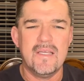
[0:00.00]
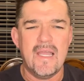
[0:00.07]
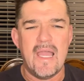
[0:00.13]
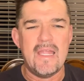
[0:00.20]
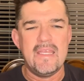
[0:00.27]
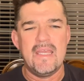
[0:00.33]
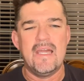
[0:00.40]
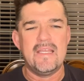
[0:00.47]

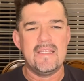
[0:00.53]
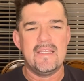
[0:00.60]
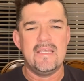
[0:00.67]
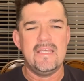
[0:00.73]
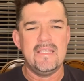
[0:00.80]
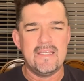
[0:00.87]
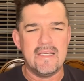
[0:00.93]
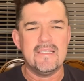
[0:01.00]
And yet
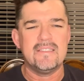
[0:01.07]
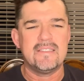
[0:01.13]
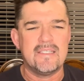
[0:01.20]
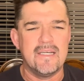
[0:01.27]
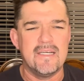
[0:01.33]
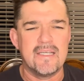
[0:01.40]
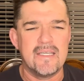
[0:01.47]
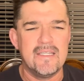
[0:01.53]
he does
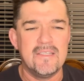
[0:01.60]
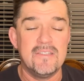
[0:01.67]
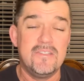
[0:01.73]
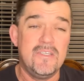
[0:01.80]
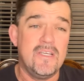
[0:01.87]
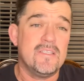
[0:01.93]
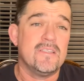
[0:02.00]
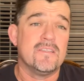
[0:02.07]
tug at
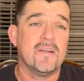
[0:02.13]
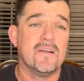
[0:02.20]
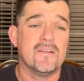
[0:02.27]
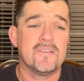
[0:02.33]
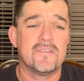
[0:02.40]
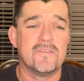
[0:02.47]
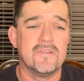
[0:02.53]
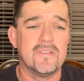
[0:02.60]
Jesus'
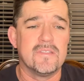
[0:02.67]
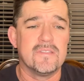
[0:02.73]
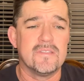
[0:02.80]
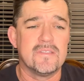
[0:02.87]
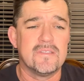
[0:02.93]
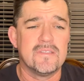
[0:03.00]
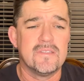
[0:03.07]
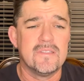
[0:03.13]

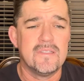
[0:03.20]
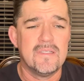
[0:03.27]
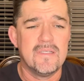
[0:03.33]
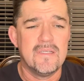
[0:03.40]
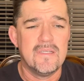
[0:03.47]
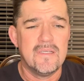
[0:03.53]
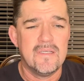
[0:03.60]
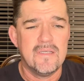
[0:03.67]
heartstrings.
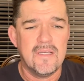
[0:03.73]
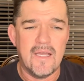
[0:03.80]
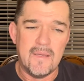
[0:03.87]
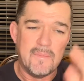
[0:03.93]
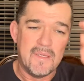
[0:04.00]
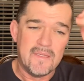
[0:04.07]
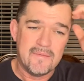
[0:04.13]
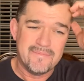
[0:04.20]
I
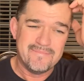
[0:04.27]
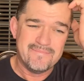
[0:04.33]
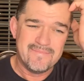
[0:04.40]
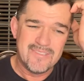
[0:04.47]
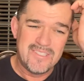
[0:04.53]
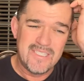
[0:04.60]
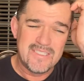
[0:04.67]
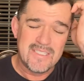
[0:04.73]
mean,
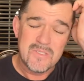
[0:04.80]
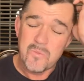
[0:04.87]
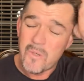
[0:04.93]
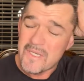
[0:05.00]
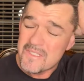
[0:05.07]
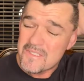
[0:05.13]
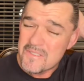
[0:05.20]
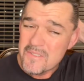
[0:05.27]
Jesus
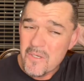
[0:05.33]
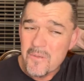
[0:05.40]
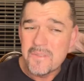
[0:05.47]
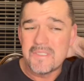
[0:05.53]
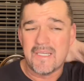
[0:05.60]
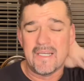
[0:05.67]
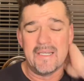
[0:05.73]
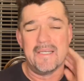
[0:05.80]
wastes no
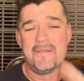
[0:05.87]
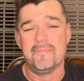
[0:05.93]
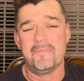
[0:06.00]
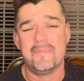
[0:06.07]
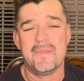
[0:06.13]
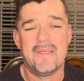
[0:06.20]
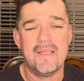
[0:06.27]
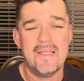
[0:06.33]
time.
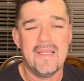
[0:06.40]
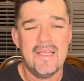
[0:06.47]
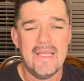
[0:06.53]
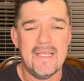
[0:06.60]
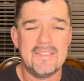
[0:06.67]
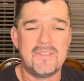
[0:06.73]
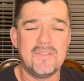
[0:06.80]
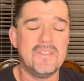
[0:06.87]

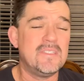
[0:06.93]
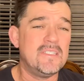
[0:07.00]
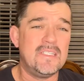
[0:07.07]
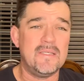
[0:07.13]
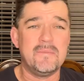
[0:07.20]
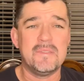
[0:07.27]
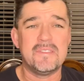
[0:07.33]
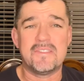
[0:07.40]
As soon as the
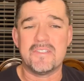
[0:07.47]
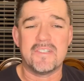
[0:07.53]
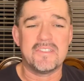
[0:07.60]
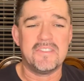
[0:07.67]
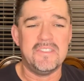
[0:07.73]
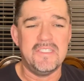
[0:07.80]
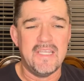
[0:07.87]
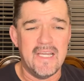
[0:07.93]
demon
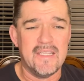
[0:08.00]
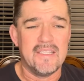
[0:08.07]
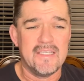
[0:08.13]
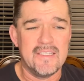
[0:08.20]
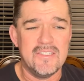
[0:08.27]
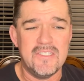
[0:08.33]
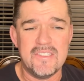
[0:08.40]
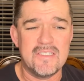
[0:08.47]
starts
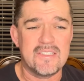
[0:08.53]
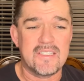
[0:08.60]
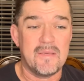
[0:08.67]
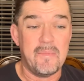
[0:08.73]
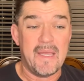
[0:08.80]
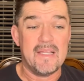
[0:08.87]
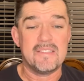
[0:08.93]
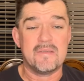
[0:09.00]
yelling, Jesus
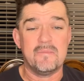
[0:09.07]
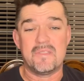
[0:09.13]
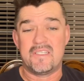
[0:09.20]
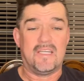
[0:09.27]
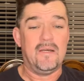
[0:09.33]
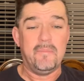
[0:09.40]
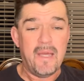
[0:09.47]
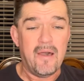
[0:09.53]
commands him to
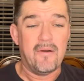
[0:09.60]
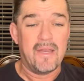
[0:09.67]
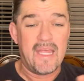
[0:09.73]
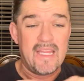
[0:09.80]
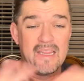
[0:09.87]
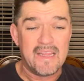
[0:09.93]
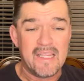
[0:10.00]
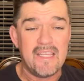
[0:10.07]
come out
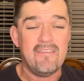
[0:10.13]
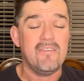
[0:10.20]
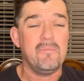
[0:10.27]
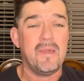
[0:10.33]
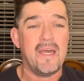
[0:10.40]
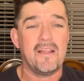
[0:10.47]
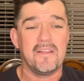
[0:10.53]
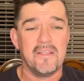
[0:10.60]
and leave the
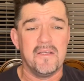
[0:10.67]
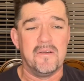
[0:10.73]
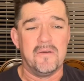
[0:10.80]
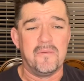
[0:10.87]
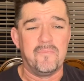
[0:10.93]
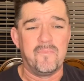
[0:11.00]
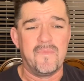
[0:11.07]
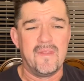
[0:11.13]
man
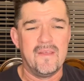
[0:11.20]
alone.